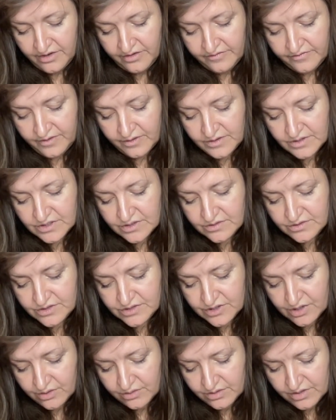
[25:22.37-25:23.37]
Folks who
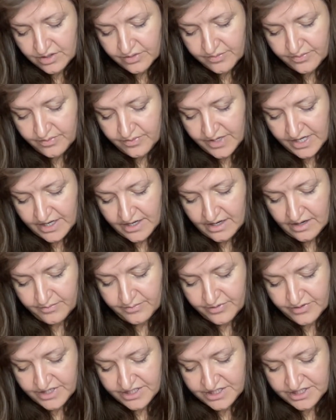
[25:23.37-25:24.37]
don't
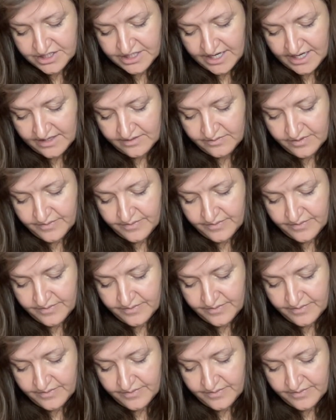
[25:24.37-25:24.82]
appreciate